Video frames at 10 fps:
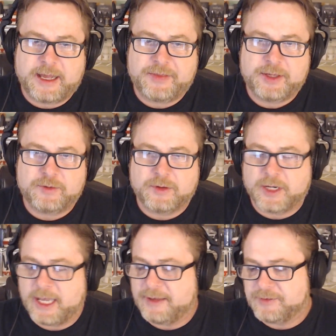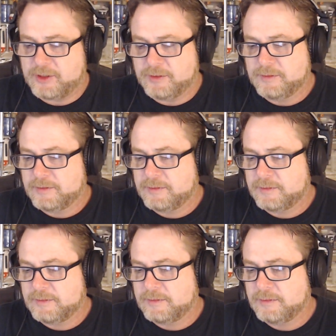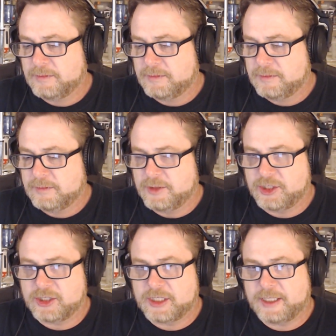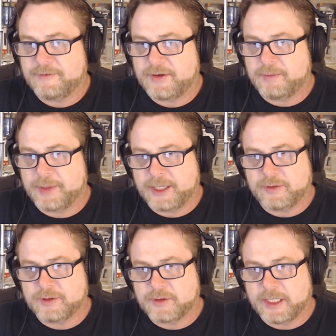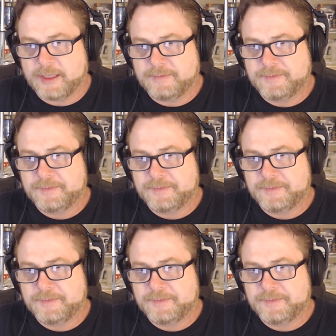I think we're going to have to, just to see if our bakery's right.